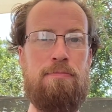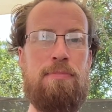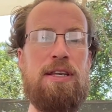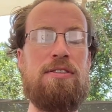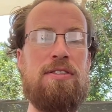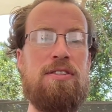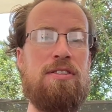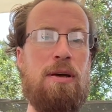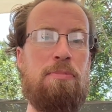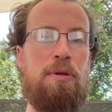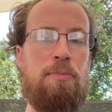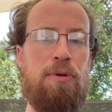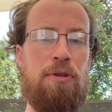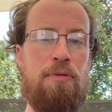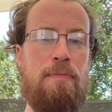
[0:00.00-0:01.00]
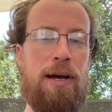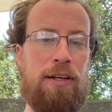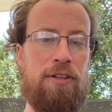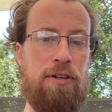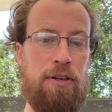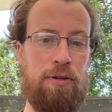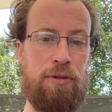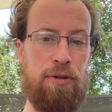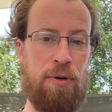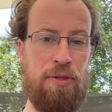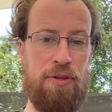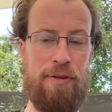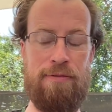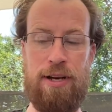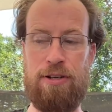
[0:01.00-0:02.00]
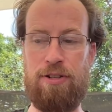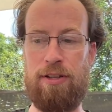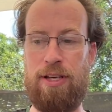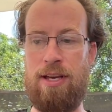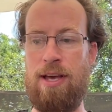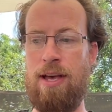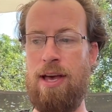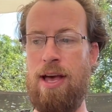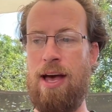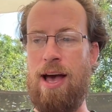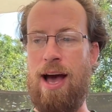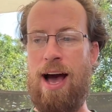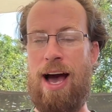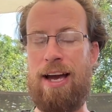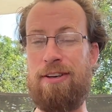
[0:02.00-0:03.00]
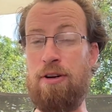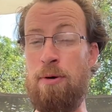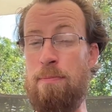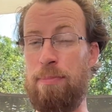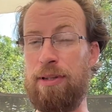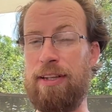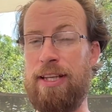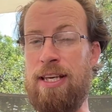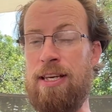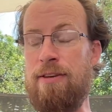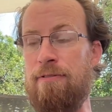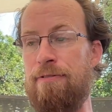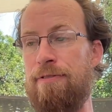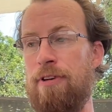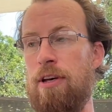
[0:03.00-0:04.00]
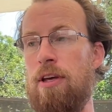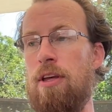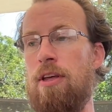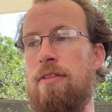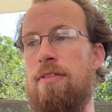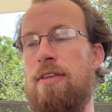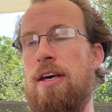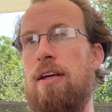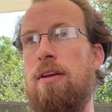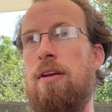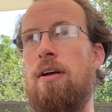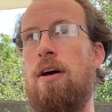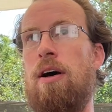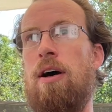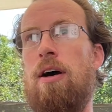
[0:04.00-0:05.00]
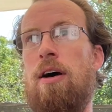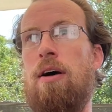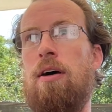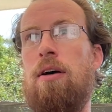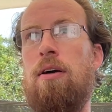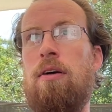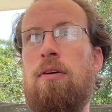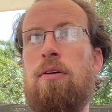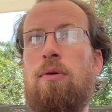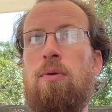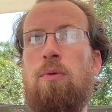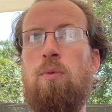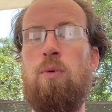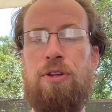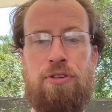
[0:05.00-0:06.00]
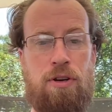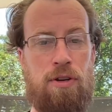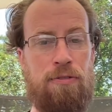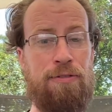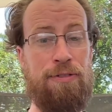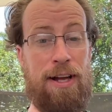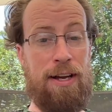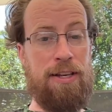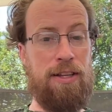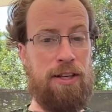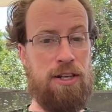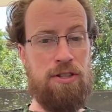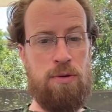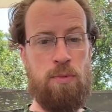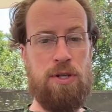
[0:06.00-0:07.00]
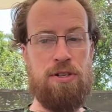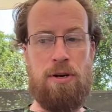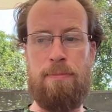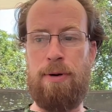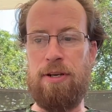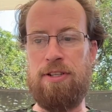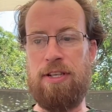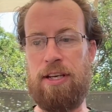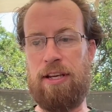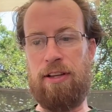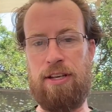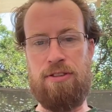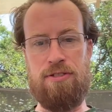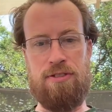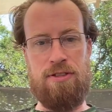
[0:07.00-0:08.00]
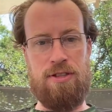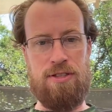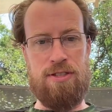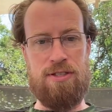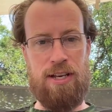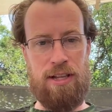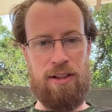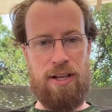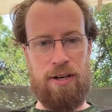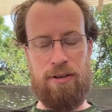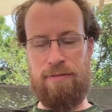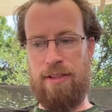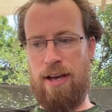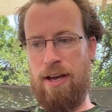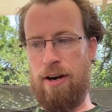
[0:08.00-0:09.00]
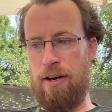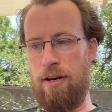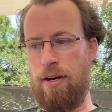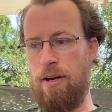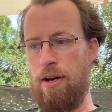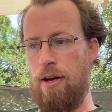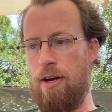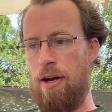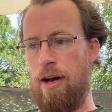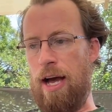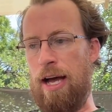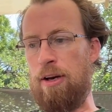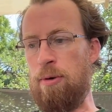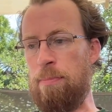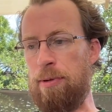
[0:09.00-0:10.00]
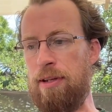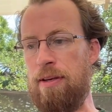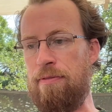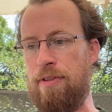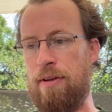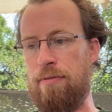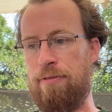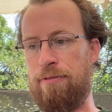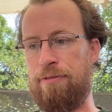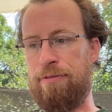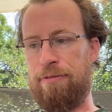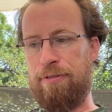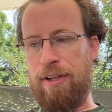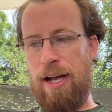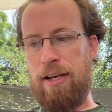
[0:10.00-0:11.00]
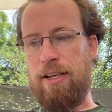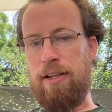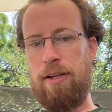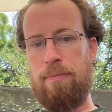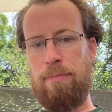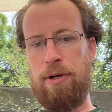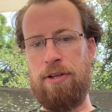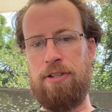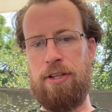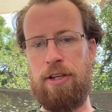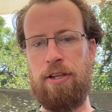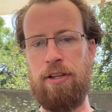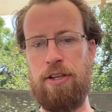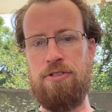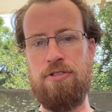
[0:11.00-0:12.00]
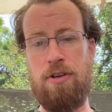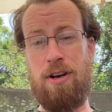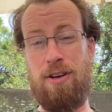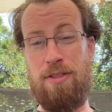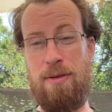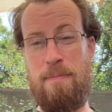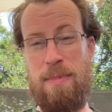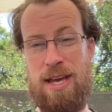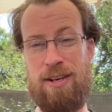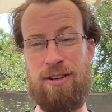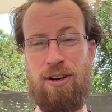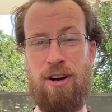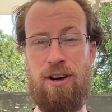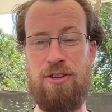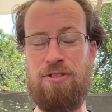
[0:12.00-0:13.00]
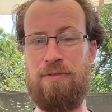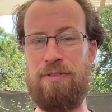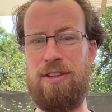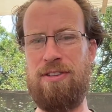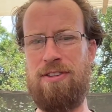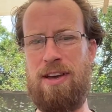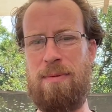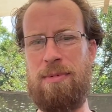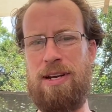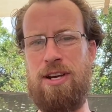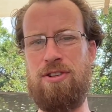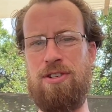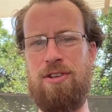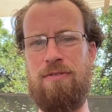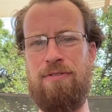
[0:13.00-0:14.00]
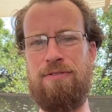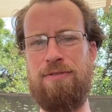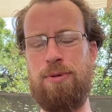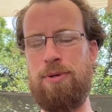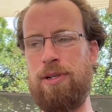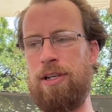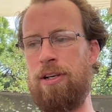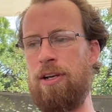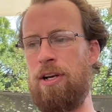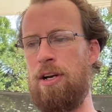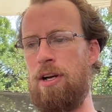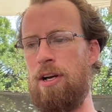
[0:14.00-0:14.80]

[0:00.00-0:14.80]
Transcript: be susceptible to bacterial growth eventually. I don't believe that what's called flocculation, which are particulates that settle out of the air, I don't believe that flocculate particulates are the main cause of contamination for